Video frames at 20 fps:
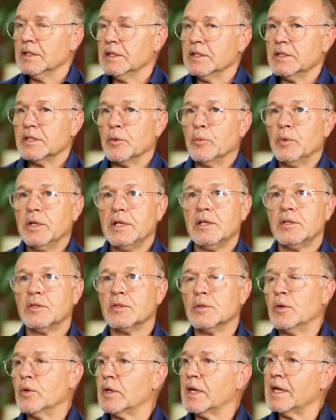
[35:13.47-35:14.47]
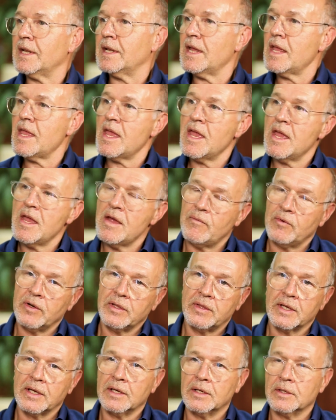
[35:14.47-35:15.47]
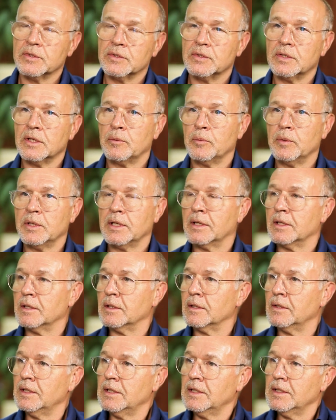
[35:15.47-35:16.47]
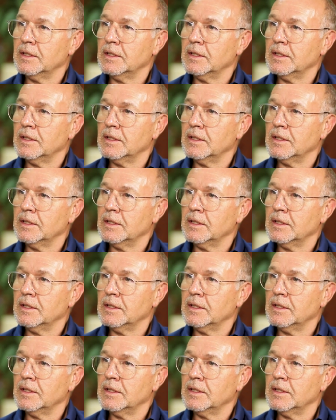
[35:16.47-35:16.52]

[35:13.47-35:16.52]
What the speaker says: So we need to look at everything else that we can